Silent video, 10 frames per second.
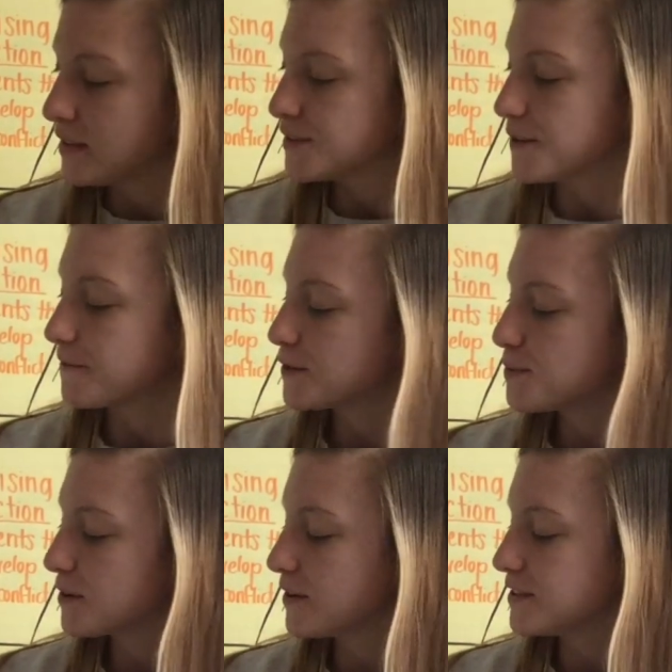So
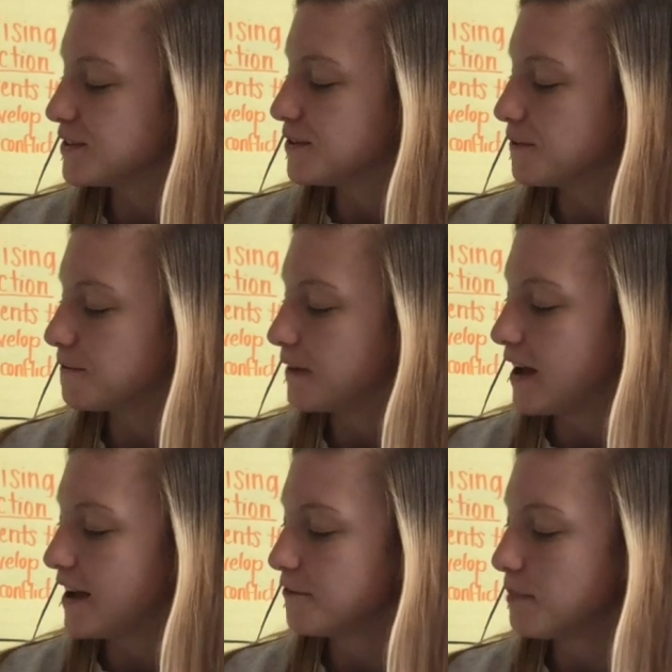first, we're going to do
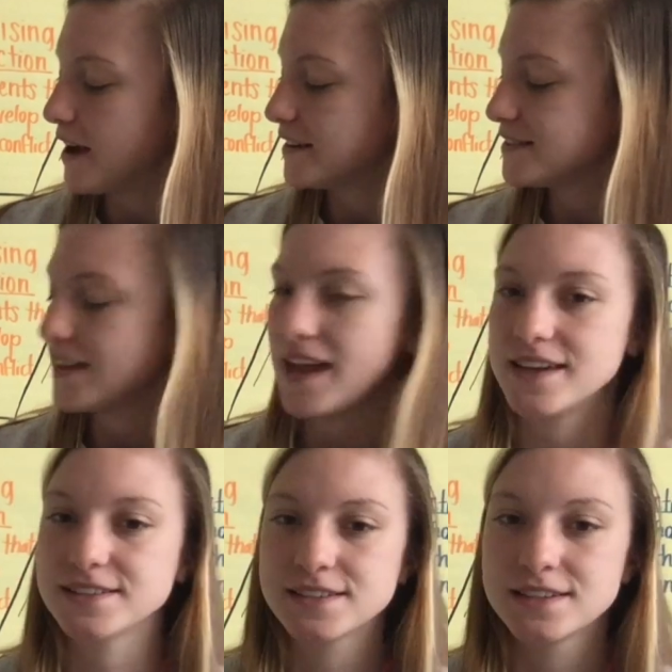5 minus
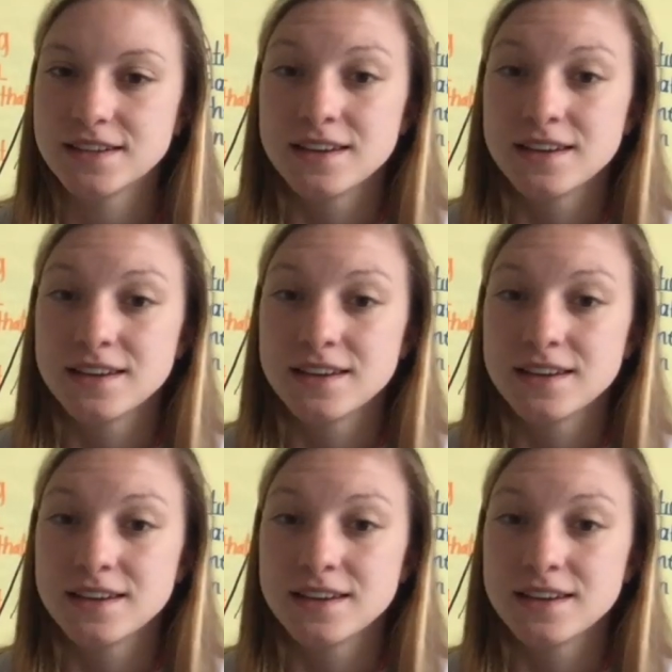8.